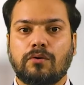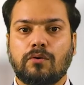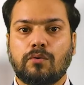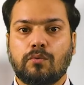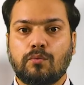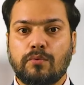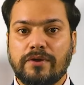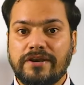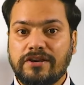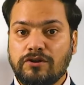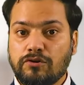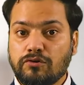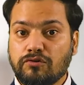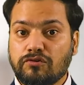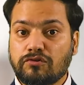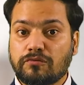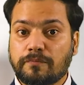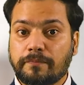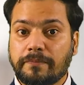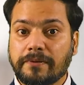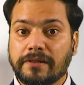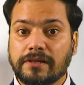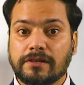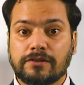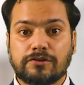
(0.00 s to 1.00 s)
When you
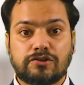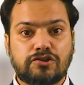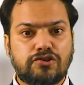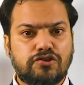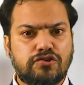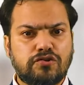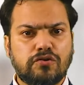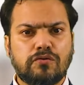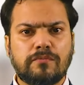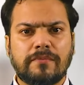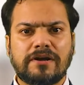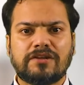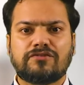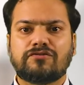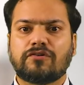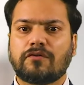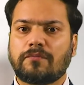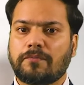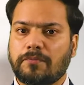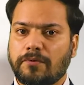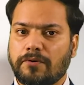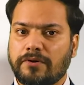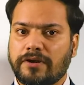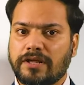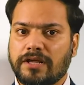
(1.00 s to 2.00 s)
spill too much
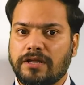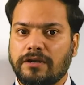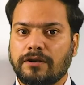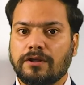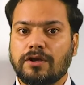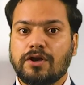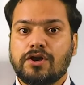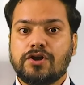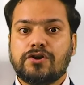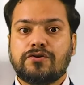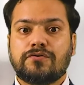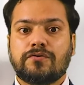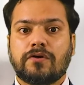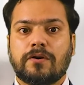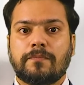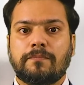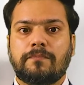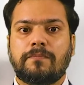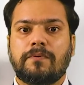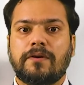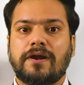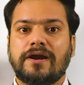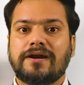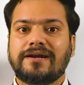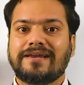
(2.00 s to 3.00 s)
of protein, your
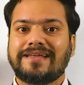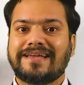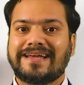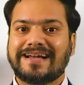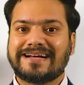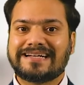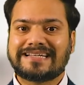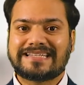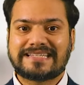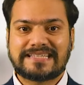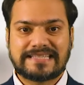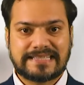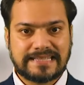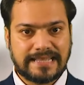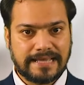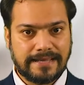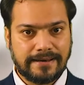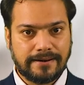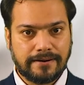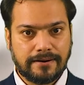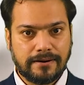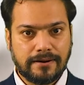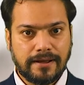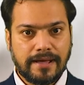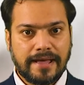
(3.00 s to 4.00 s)
blood gets
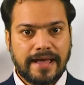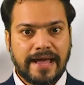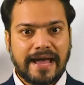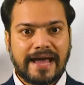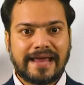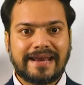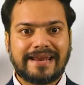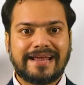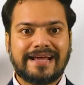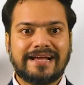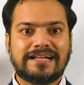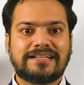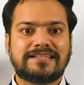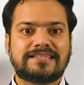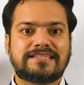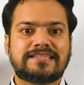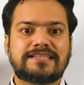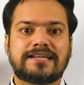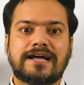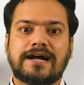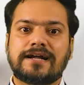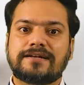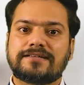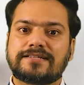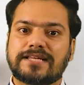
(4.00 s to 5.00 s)
thinner and it
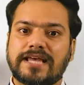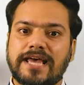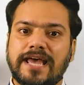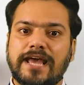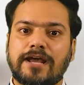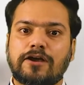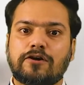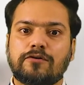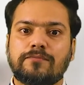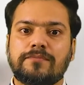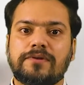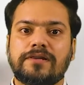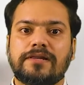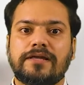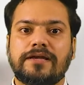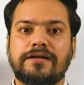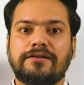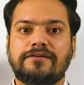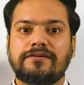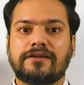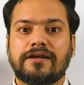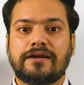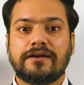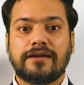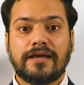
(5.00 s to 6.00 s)
starts
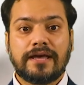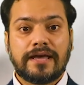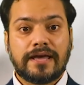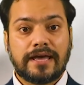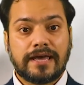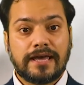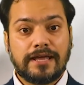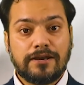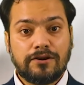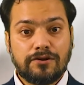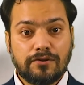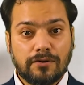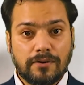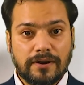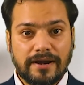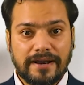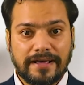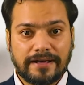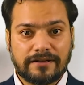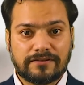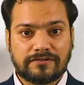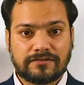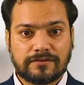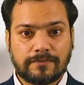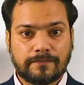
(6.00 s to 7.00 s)
accumulated in your
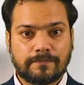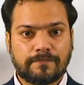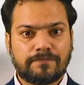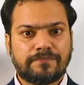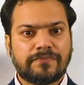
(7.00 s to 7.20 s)
legs.